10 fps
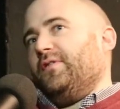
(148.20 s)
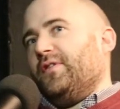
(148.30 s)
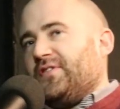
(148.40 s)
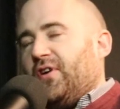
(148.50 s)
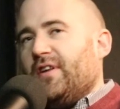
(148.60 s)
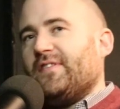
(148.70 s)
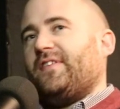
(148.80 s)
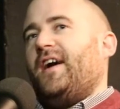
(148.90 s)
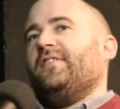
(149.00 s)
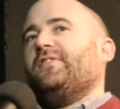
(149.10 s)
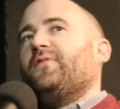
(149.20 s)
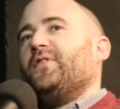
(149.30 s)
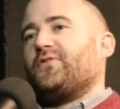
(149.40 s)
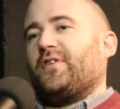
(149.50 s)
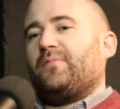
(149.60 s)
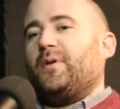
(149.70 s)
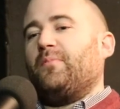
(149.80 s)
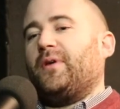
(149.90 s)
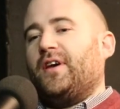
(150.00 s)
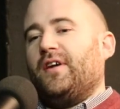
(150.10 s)
The silent Stan stuff interests me
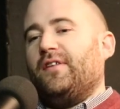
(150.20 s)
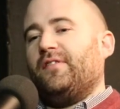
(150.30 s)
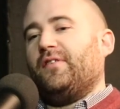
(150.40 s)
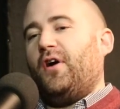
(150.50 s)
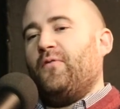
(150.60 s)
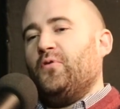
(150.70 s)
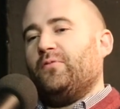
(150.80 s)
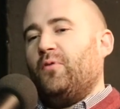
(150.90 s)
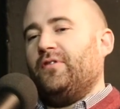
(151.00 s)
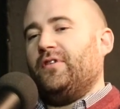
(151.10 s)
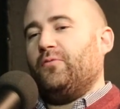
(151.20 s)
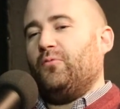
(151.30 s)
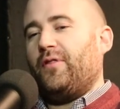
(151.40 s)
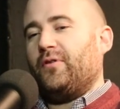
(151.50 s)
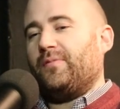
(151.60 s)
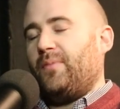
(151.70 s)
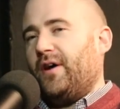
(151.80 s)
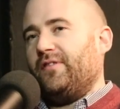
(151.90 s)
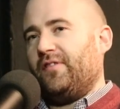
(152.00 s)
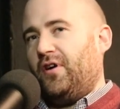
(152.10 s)
because I've always wondered whether it's by
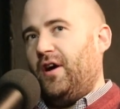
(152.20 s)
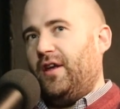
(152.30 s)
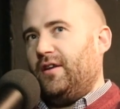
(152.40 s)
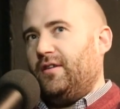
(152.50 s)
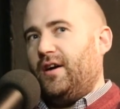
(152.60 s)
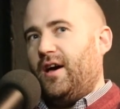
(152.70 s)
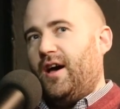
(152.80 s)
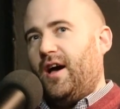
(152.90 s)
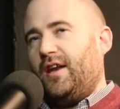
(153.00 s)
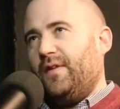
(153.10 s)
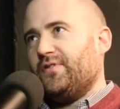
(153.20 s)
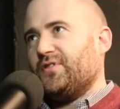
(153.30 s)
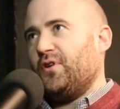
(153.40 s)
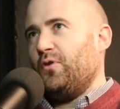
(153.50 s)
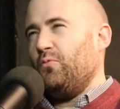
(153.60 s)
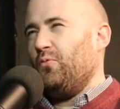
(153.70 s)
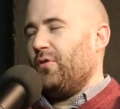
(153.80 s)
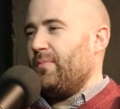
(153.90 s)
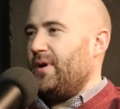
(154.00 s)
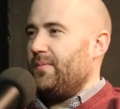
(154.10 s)
design and and if so, what
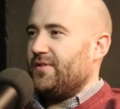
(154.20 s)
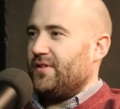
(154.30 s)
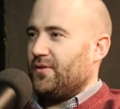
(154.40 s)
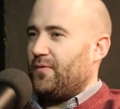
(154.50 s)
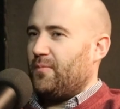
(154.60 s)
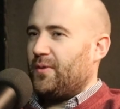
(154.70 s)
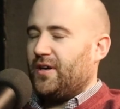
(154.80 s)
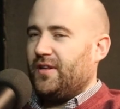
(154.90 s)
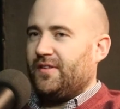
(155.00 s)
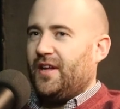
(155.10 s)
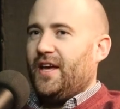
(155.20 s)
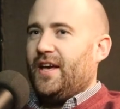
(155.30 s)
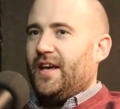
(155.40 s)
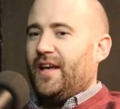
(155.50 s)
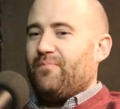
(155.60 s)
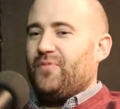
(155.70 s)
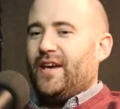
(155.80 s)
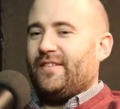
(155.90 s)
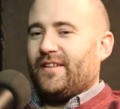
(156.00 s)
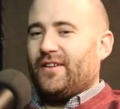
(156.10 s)
the purpose is of it because
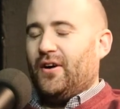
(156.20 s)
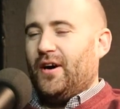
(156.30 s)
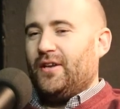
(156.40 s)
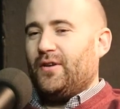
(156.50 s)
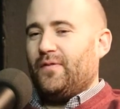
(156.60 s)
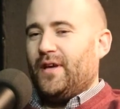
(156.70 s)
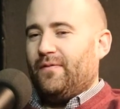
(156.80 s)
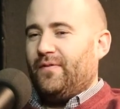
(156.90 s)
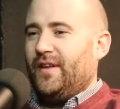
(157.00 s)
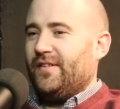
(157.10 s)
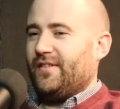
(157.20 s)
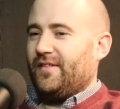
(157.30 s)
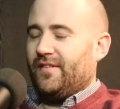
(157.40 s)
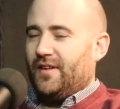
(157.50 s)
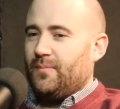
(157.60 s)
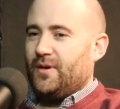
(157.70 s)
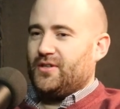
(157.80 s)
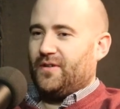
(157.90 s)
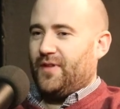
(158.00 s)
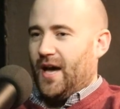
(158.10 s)
it's kind of it feeds into this
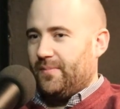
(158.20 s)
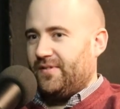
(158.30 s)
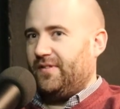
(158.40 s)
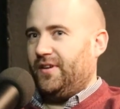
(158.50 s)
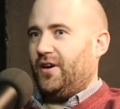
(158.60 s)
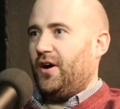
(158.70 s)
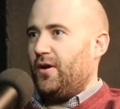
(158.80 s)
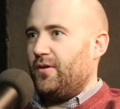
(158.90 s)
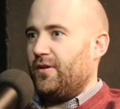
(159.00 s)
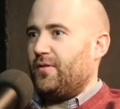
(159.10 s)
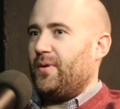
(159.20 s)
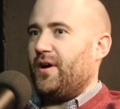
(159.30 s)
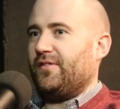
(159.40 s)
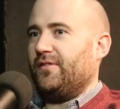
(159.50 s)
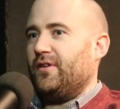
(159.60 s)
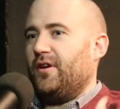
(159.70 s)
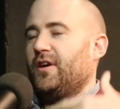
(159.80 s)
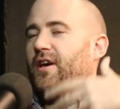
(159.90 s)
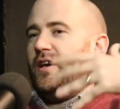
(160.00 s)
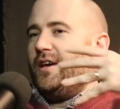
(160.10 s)
image of the absentee owner, the person that
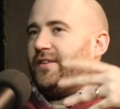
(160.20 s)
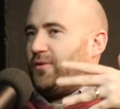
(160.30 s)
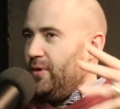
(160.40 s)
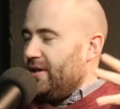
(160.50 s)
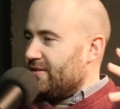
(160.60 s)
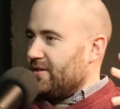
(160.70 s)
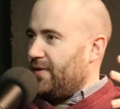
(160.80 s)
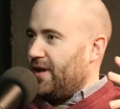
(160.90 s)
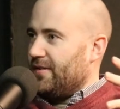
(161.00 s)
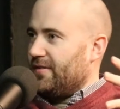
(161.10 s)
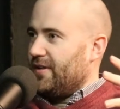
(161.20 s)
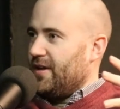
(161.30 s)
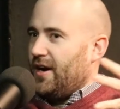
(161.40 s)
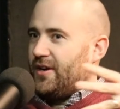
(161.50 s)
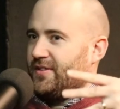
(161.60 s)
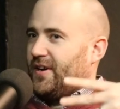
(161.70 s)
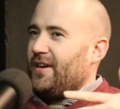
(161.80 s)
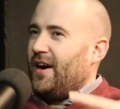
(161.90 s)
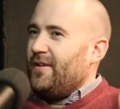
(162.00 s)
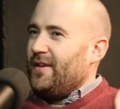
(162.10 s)
it's a weakness of his. Mm. I just I,
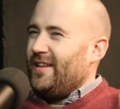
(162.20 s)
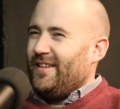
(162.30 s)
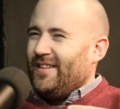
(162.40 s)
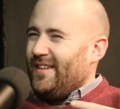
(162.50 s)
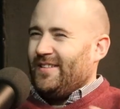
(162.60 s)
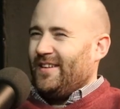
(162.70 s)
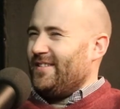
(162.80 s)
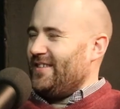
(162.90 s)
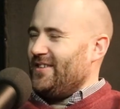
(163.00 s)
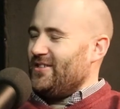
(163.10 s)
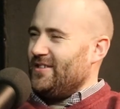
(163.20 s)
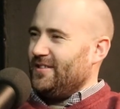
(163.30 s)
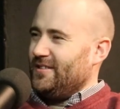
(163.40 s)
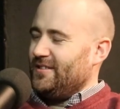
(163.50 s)
I is it intentional?